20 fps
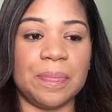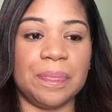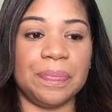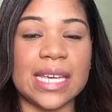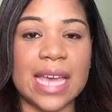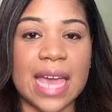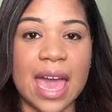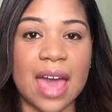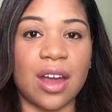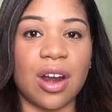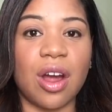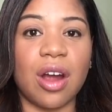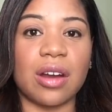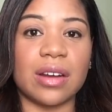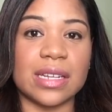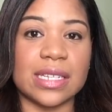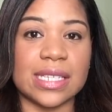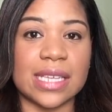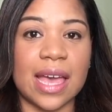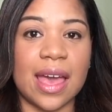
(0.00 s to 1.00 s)
he had a
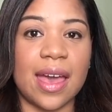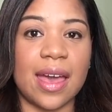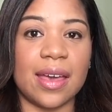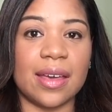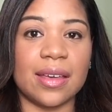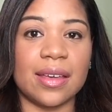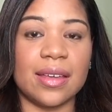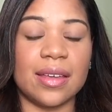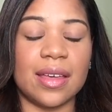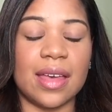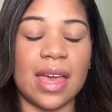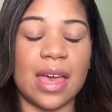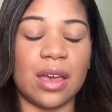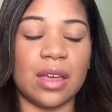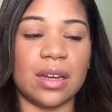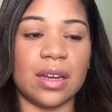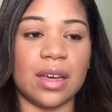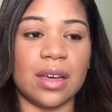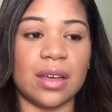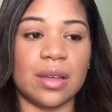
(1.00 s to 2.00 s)
heart attack
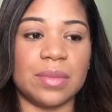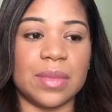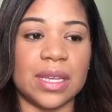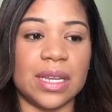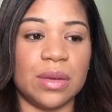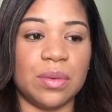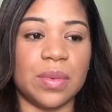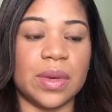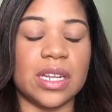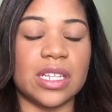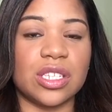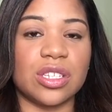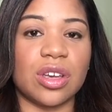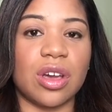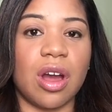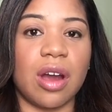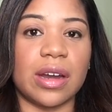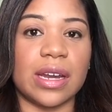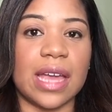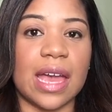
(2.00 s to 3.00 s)
and that he went into
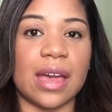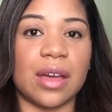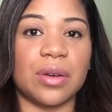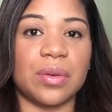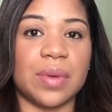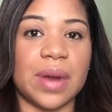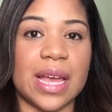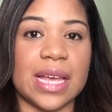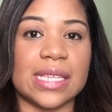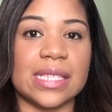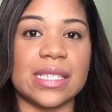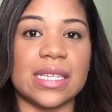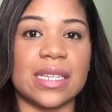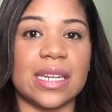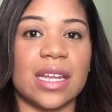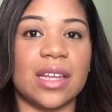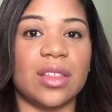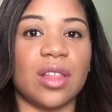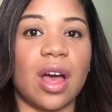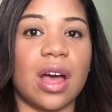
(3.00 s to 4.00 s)
cardiac arrest and
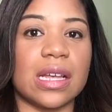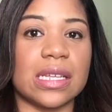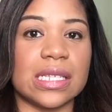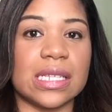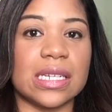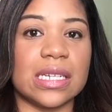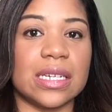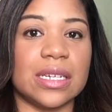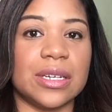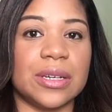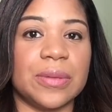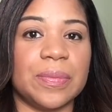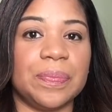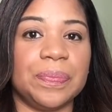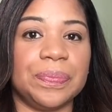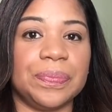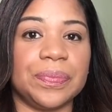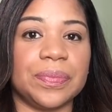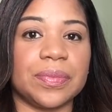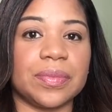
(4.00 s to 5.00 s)
they lost him.